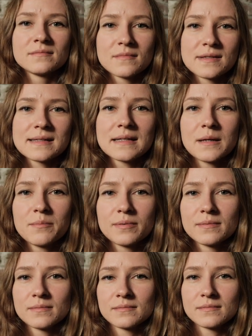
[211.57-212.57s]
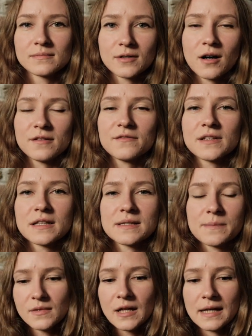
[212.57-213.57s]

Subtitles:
sleep confidence.